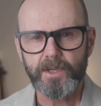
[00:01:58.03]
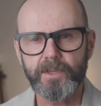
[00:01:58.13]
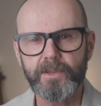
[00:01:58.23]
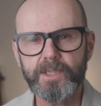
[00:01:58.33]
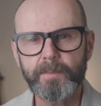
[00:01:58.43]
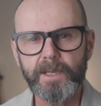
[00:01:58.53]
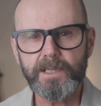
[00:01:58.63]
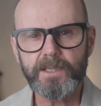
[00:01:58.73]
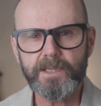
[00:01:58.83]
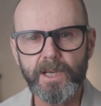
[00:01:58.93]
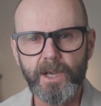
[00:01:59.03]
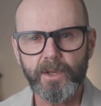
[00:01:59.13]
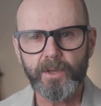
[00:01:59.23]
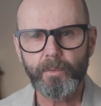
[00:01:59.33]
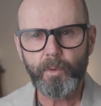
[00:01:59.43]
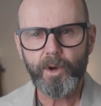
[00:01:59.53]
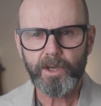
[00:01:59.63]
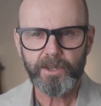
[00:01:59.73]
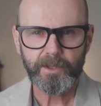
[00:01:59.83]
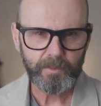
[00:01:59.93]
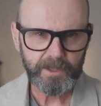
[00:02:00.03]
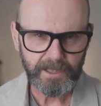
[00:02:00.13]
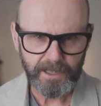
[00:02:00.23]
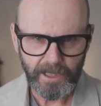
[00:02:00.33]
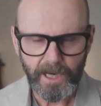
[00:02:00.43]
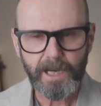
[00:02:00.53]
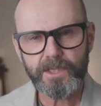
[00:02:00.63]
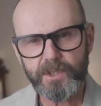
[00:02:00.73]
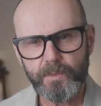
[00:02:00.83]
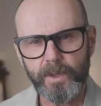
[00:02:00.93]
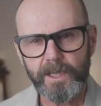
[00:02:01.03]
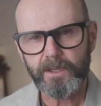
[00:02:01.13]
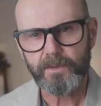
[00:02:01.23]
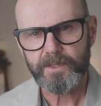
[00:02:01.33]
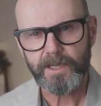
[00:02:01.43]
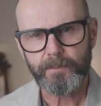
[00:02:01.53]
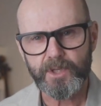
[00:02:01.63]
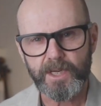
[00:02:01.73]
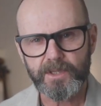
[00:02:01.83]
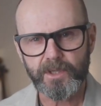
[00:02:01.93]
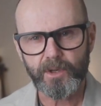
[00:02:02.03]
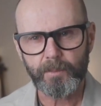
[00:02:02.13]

So this means the work that we did last week on subjects and